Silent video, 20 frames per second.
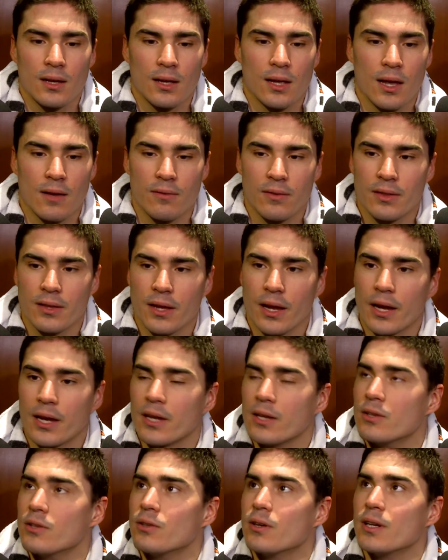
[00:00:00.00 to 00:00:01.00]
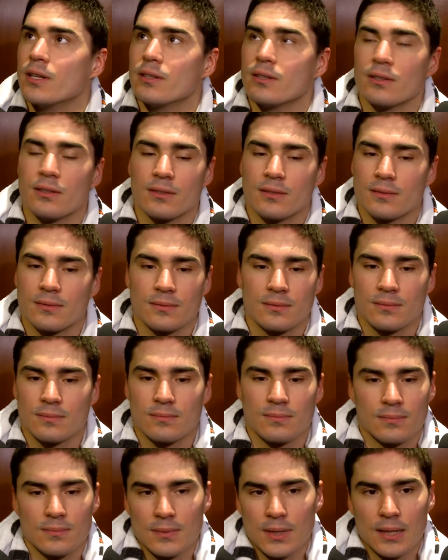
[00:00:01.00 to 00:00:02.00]
Everything I can do, I do.
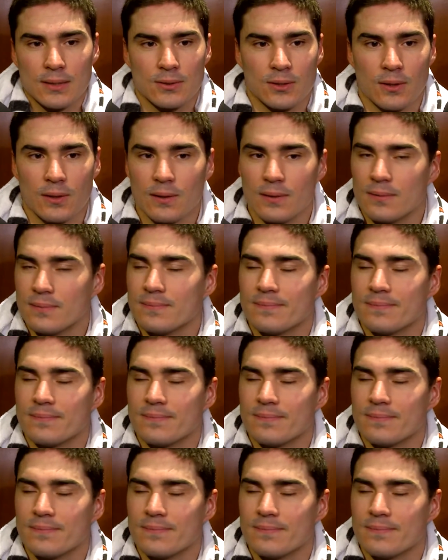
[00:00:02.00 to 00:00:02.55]
That's all.